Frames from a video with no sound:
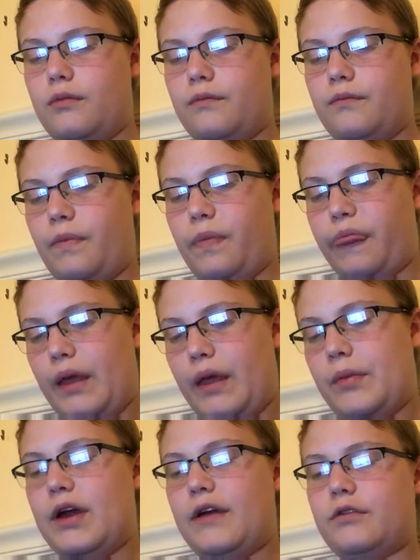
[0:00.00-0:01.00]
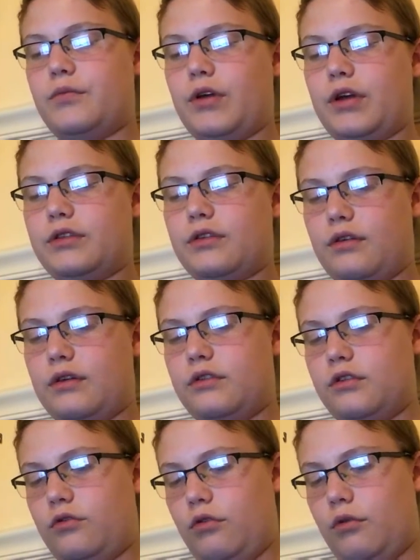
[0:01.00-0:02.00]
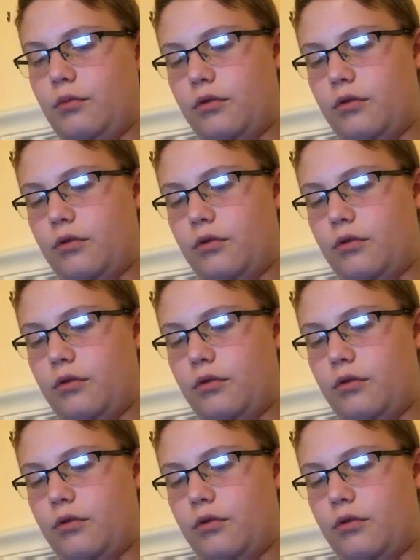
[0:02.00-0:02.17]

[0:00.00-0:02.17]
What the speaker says: I might have to break this into groups of